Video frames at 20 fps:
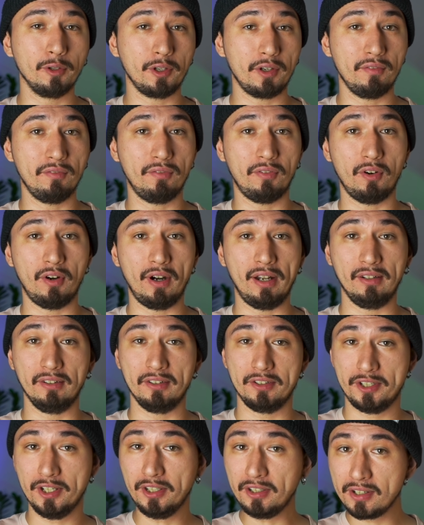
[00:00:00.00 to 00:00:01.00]
looking for
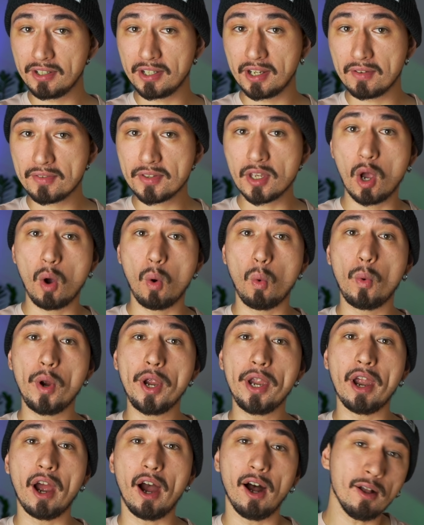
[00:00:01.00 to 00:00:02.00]
alternatives,
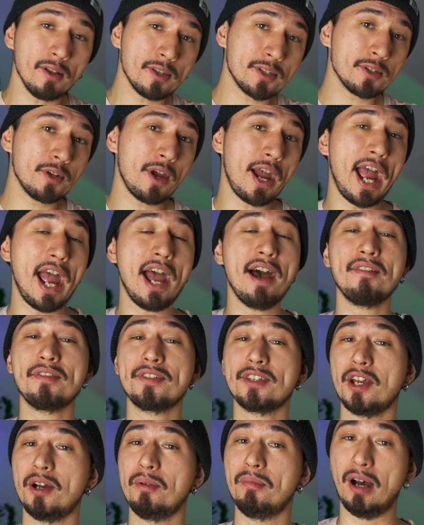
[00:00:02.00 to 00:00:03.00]
we also have
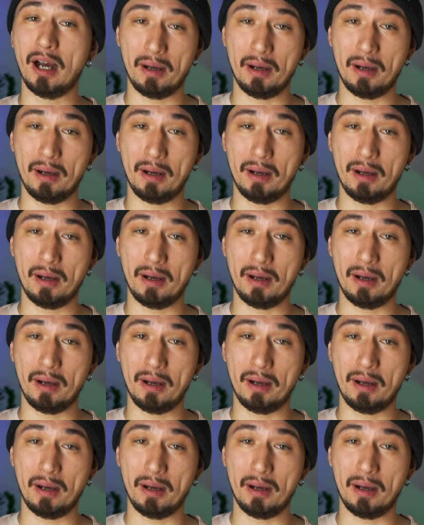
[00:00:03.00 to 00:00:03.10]
some